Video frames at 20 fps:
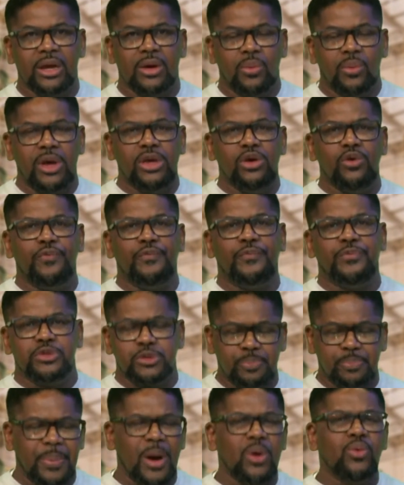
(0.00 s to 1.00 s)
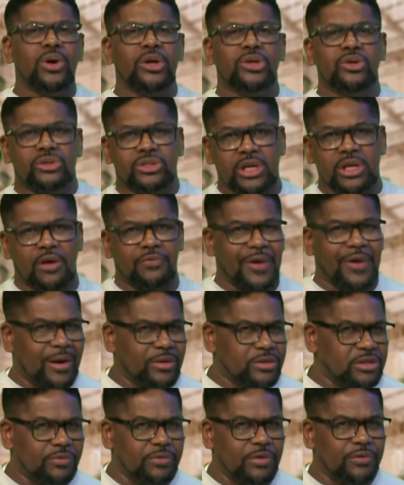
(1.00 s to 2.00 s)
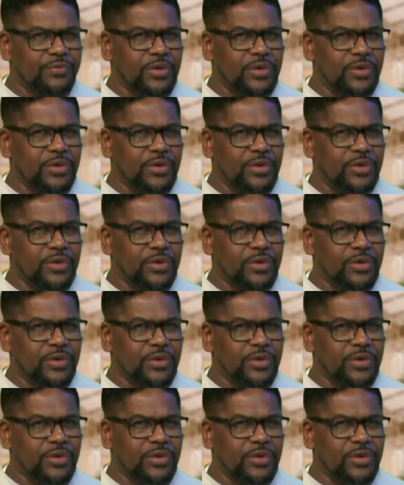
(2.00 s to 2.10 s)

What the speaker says: where you've spoken yourself out of a